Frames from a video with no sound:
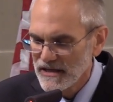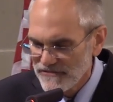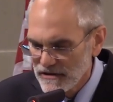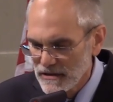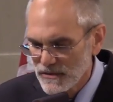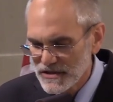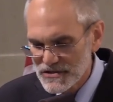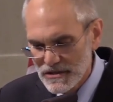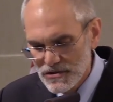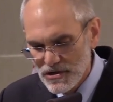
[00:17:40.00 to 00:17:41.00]
If anyone
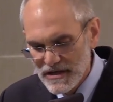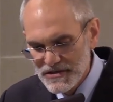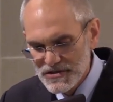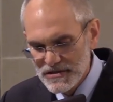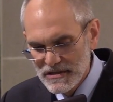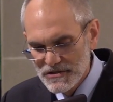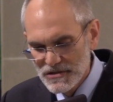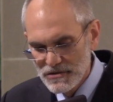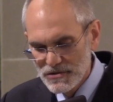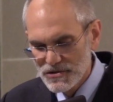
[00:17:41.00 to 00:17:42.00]
is in Christ, he
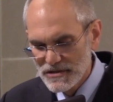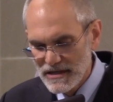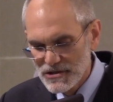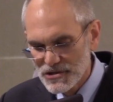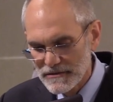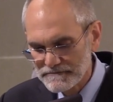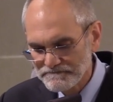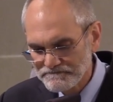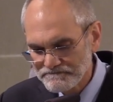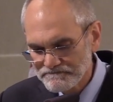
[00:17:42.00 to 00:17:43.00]
is a new
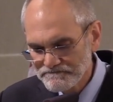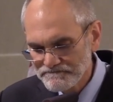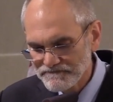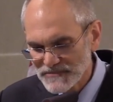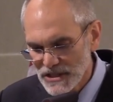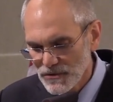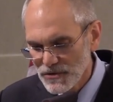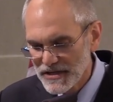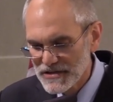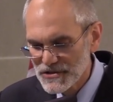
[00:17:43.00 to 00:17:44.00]
creation. The
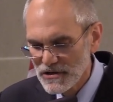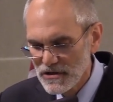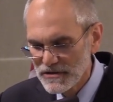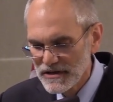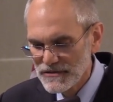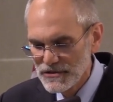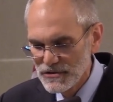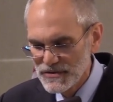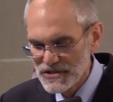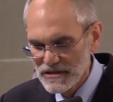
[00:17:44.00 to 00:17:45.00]
old has gone and the
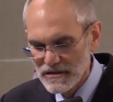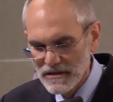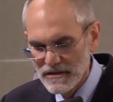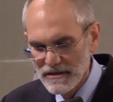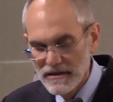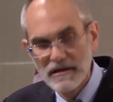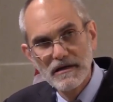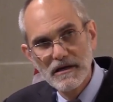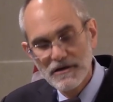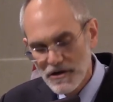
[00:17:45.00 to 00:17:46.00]
new is here.
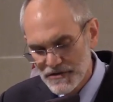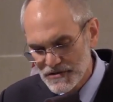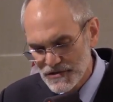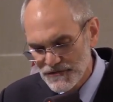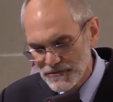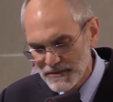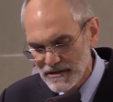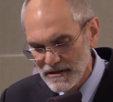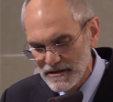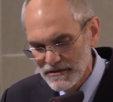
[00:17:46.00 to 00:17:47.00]
And all this is from
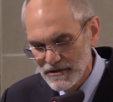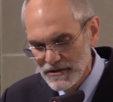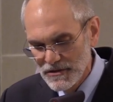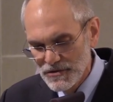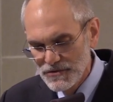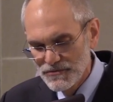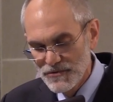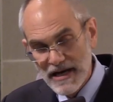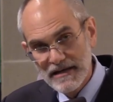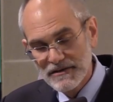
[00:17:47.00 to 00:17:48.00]
God, who
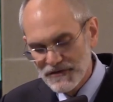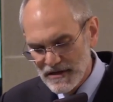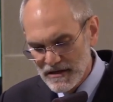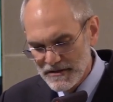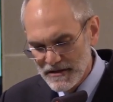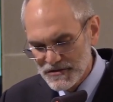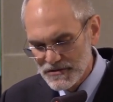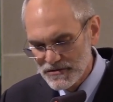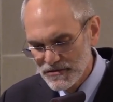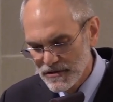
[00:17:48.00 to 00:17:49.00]
reconciled
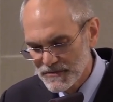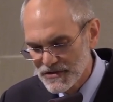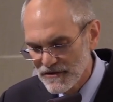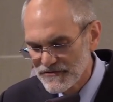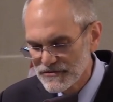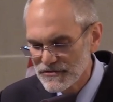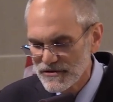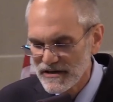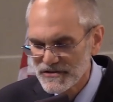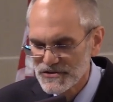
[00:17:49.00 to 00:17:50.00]
us to himself through
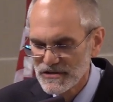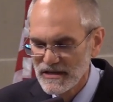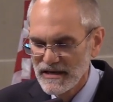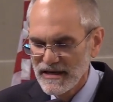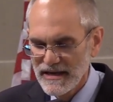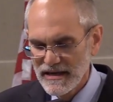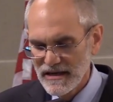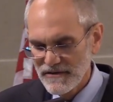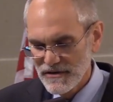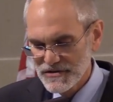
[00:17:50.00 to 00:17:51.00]
Christ
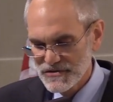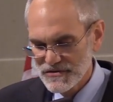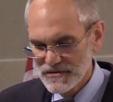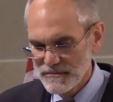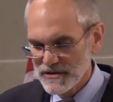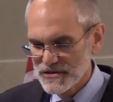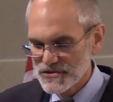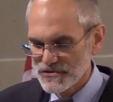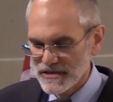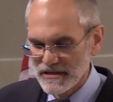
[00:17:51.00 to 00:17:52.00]
and gave us the
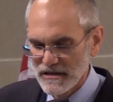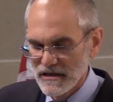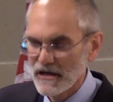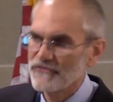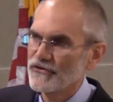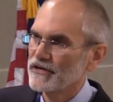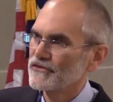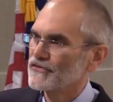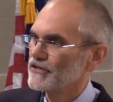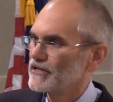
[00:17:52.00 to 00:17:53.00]
ministry of
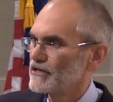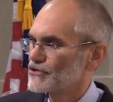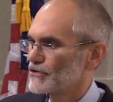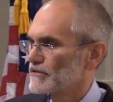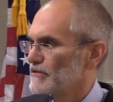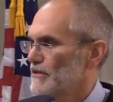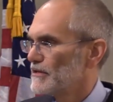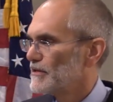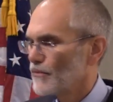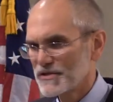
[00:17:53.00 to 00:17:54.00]
reconciliation.
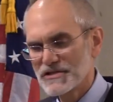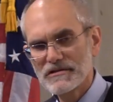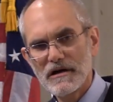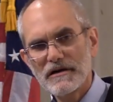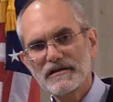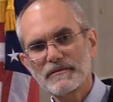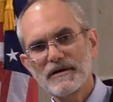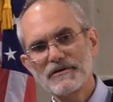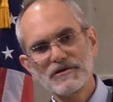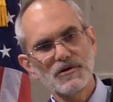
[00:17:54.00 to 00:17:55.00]
Now, what is he talking
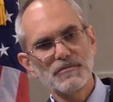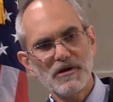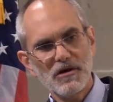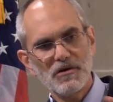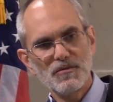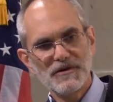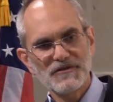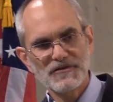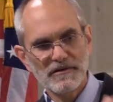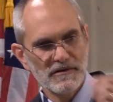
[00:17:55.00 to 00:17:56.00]
about? You know, Paul
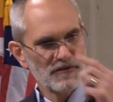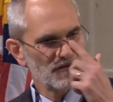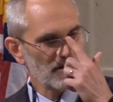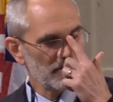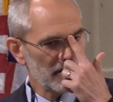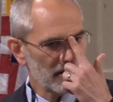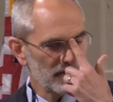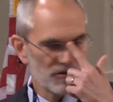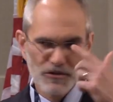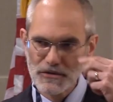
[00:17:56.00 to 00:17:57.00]
was something
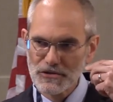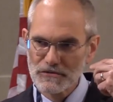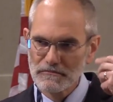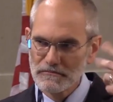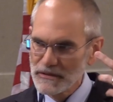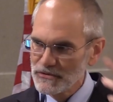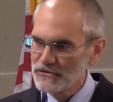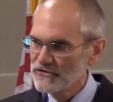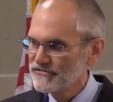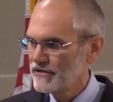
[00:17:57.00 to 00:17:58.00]
of a Jewish
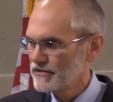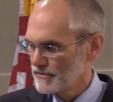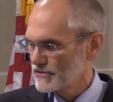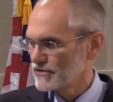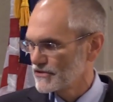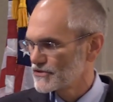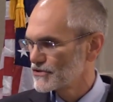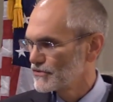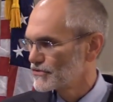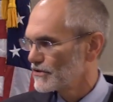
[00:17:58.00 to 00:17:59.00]
biblical
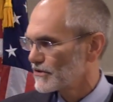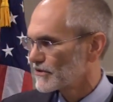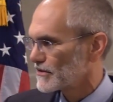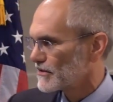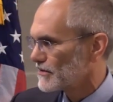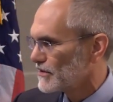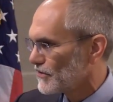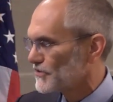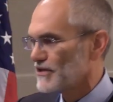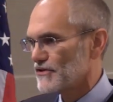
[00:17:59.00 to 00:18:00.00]
fundamentalist who took the
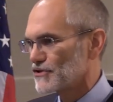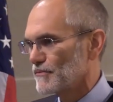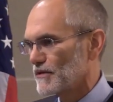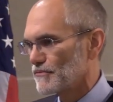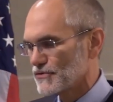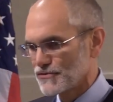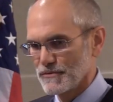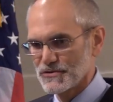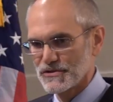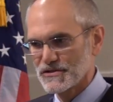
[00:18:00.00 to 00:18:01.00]
Old Testament
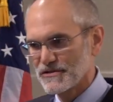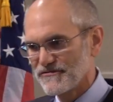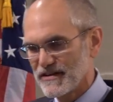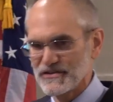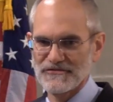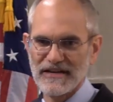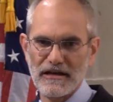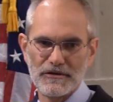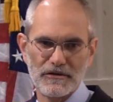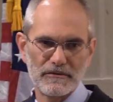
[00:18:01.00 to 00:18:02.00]
prescriptions at face
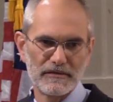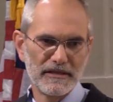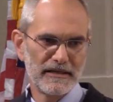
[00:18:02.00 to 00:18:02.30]
value.